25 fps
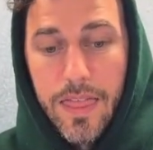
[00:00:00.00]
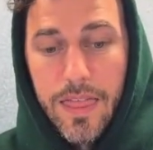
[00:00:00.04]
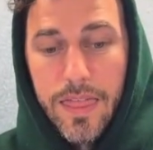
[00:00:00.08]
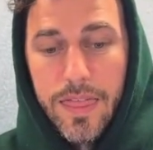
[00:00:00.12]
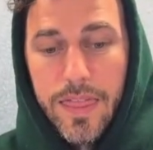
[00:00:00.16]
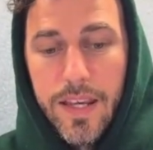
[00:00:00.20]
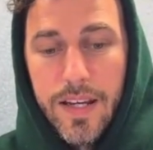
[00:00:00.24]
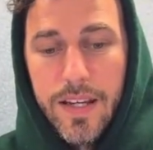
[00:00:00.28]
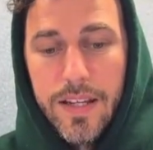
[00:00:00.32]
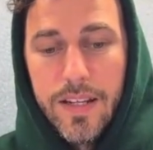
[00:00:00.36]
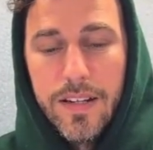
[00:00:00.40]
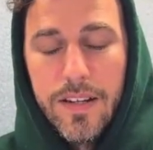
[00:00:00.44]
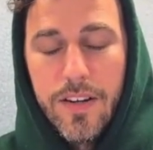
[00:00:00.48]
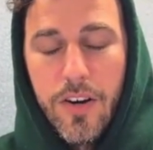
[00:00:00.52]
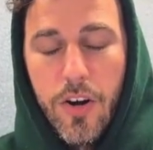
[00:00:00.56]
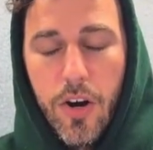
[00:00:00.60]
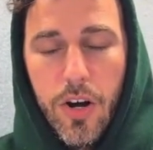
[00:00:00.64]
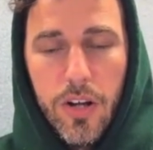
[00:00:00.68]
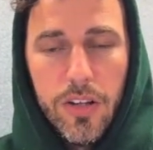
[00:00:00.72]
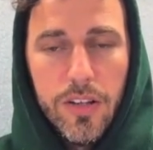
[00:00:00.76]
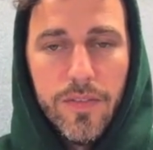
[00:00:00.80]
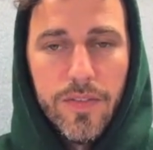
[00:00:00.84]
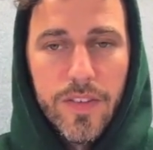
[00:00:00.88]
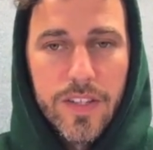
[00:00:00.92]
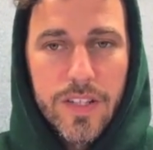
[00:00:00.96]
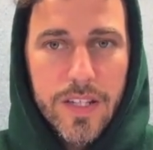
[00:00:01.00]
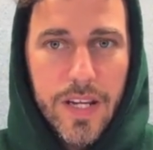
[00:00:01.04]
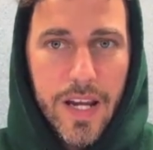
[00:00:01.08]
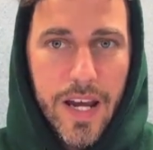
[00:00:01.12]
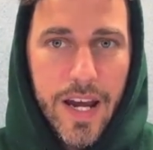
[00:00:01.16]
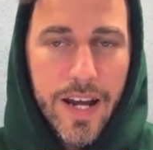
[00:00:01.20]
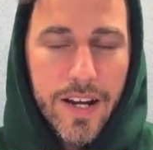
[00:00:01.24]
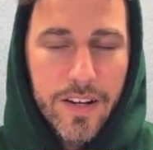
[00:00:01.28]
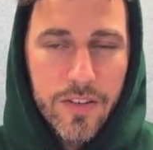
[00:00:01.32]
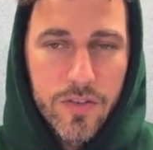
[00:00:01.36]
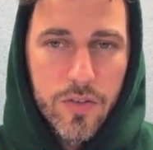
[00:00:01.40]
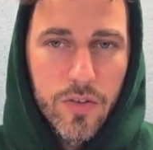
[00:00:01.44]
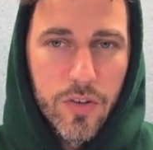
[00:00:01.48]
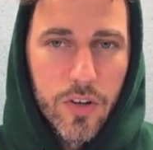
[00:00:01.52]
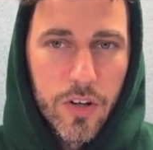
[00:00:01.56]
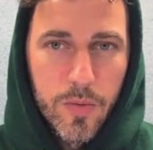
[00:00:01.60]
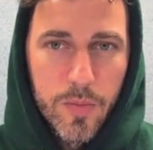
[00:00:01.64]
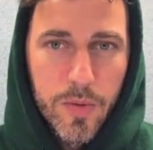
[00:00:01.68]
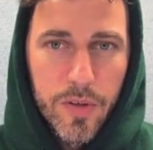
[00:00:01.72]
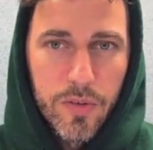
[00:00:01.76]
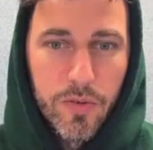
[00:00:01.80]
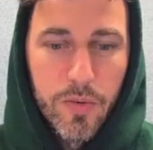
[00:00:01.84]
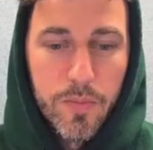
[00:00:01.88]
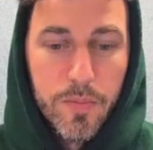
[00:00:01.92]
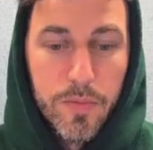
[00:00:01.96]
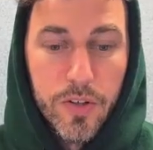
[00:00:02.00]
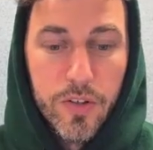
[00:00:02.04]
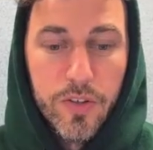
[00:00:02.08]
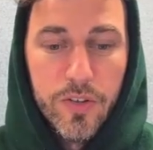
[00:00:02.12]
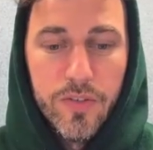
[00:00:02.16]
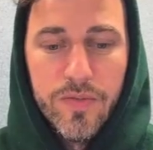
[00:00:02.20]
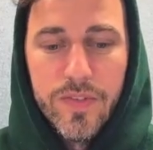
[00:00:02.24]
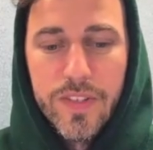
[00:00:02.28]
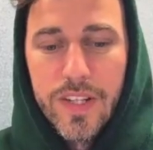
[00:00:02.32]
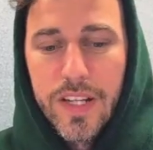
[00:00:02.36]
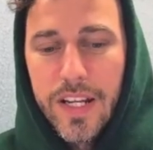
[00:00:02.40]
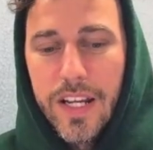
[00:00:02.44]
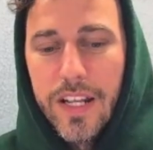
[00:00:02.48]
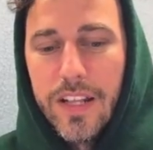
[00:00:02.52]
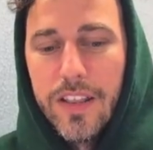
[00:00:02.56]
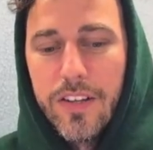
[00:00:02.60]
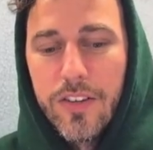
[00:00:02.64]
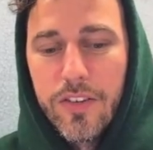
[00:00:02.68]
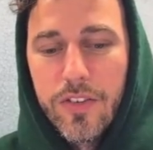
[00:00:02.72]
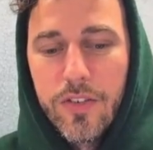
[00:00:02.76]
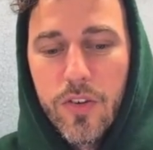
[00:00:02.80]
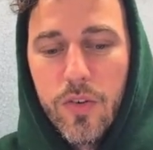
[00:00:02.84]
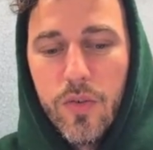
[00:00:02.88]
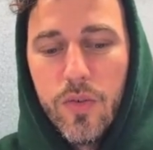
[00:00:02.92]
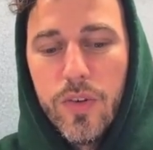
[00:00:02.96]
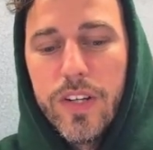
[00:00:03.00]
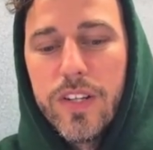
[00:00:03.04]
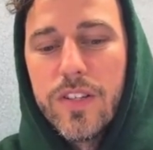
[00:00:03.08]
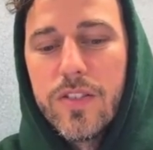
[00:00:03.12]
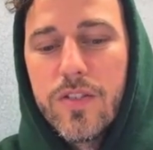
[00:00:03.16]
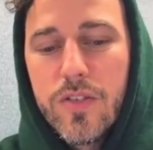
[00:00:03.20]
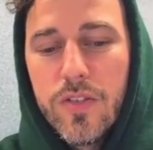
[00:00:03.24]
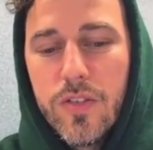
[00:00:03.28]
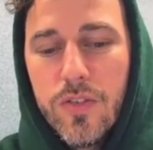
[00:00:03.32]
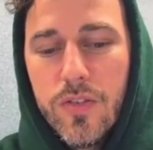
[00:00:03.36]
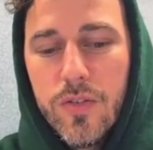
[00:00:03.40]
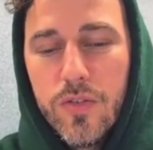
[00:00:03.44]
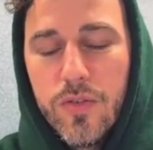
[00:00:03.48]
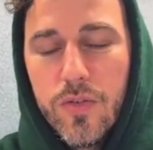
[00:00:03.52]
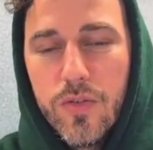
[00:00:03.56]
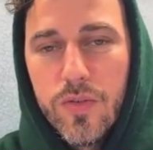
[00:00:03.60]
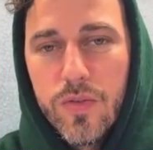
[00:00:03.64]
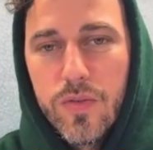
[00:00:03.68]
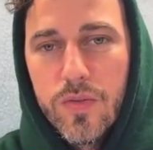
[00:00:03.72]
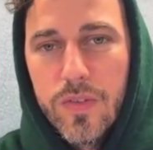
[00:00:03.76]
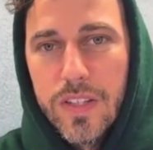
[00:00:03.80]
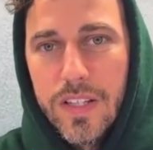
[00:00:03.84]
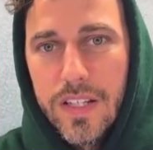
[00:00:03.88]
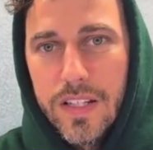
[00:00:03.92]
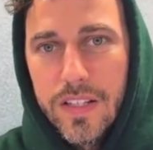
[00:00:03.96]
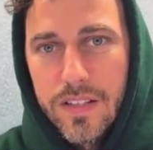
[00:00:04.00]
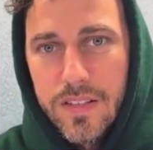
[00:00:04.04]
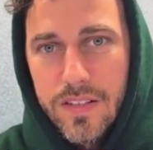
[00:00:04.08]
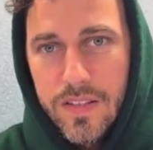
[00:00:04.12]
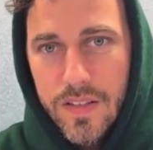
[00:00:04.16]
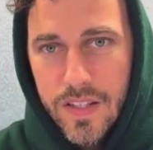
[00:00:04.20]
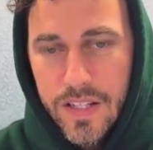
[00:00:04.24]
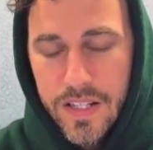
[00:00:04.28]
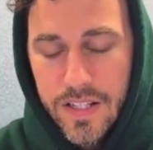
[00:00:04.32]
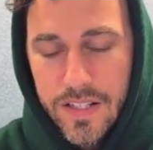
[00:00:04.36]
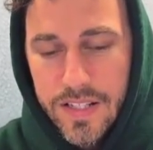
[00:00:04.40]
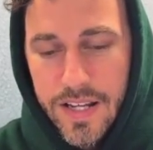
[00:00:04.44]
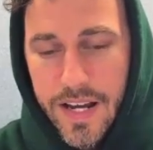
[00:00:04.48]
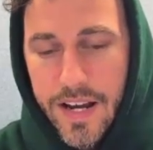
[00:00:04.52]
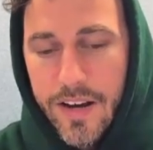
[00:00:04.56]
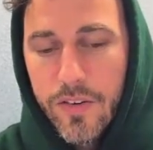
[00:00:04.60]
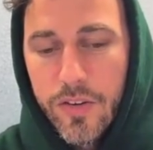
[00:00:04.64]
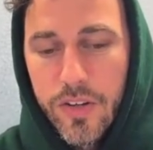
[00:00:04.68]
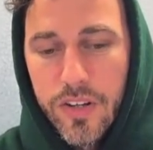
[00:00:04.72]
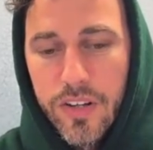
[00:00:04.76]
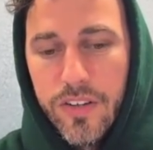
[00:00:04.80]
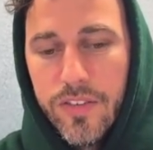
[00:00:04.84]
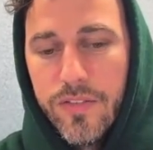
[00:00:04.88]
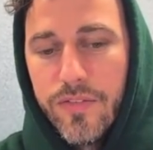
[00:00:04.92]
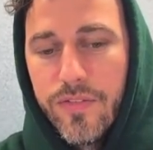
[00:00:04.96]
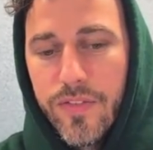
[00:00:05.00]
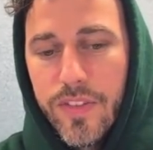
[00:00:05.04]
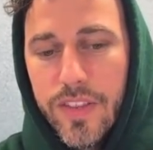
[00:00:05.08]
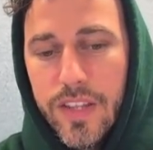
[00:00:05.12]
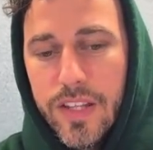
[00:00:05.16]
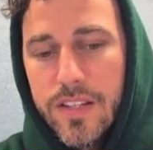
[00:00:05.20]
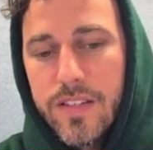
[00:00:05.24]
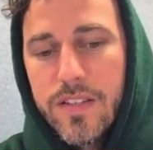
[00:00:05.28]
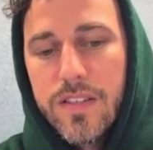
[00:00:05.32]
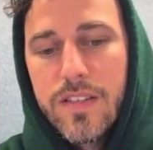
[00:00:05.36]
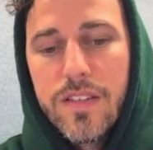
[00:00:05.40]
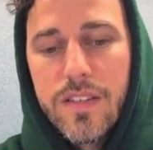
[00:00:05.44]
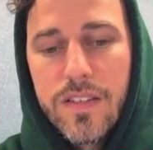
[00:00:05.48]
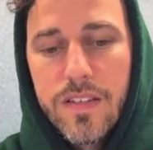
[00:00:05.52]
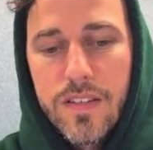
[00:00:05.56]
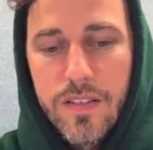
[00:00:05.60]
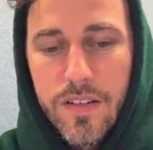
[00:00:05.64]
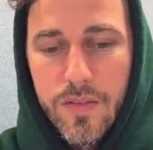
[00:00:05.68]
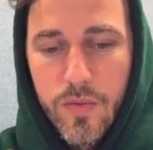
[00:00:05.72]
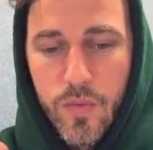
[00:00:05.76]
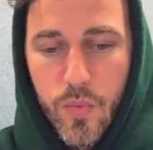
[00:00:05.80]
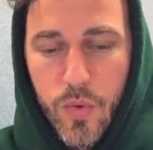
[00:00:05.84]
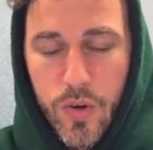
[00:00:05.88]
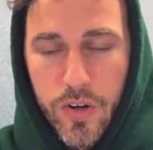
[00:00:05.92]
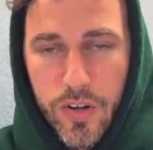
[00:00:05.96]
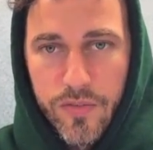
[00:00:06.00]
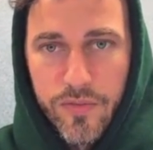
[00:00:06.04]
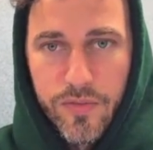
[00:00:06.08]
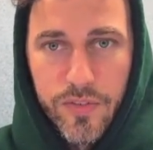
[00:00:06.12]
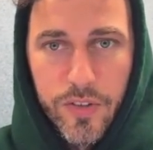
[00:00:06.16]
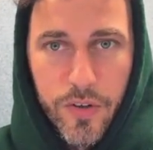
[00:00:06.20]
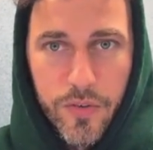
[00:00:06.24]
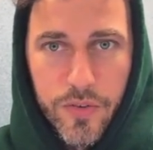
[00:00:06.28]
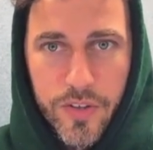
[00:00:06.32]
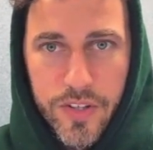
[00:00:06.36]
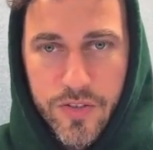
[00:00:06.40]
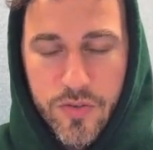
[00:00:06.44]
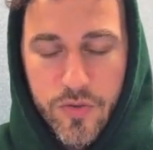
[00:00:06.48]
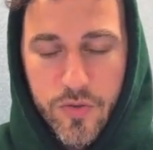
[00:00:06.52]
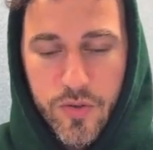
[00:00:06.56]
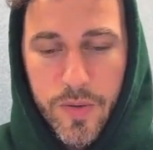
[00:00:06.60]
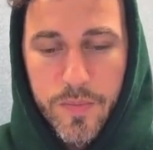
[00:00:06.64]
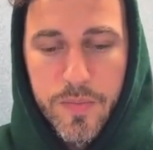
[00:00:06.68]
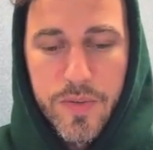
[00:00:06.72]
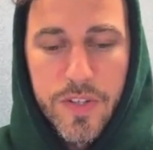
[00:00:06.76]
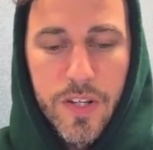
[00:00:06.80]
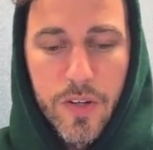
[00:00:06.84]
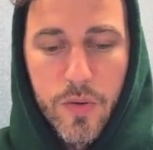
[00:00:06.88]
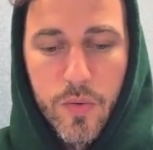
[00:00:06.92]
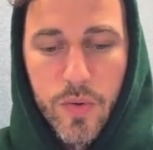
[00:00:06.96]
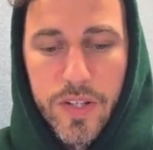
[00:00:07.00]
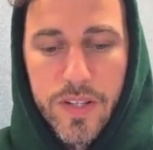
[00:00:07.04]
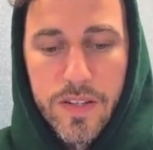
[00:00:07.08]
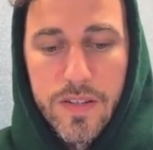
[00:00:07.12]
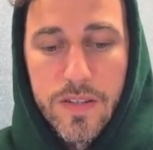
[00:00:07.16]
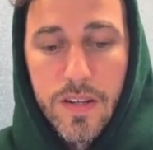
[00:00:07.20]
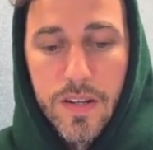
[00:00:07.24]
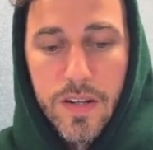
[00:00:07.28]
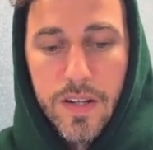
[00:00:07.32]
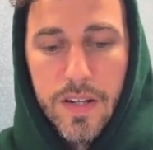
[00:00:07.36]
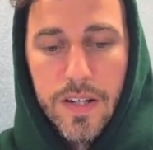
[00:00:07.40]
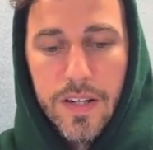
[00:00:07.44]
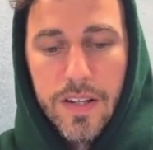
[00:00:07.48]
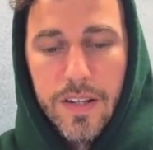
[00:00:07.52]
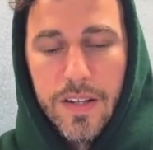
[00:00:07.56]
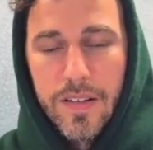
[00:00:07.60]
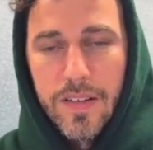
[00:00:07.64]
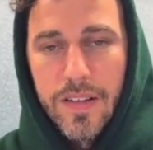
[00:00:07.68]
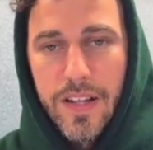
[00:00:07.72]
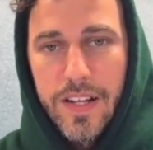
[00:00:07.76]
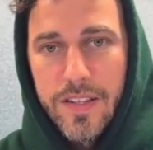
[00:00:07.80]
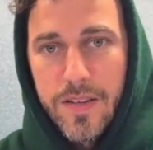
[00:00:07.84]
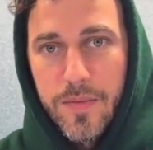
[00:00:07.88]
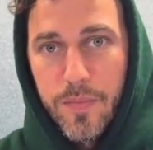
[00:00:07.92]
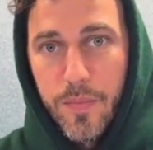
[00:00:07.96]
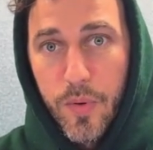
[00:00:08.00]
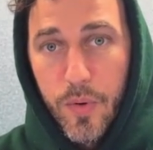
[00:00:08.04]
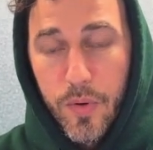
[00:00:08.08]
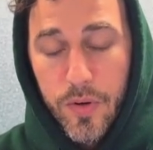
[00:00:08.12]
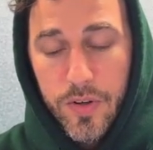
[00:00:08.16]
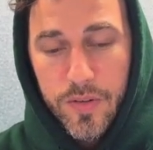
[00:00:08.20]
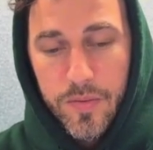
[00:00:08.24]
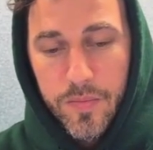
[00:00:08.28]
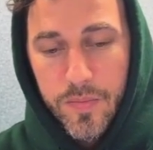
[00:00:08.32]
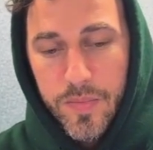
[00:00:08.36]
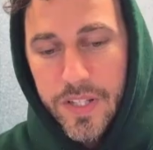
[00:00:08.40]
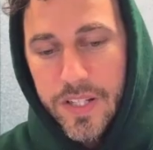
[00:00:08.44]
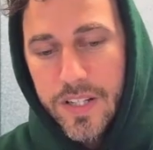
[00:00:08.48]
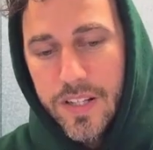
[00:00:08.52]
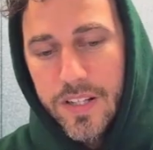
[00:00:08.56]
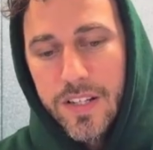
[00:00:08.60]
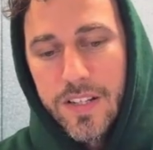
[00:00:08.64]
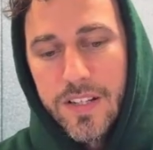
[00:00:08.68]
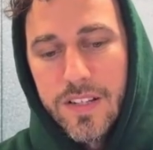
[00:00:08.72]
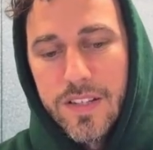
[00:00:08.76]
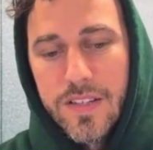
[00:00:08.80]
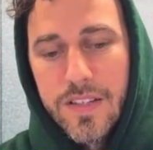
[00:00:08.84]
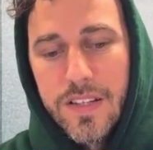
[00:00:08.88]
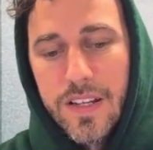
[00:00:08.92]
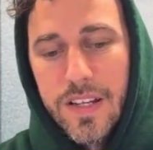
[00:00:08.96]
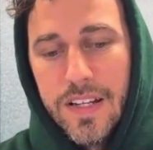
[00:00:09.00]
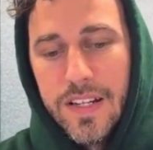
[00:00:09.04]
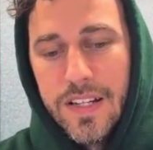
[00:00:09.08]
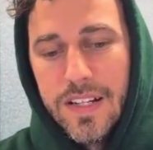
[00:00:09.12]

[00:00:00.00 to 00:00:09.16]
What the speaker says: then all of the tags are going to be removed and they're going to get kicked out of this workflow, this drip sequence. That's important because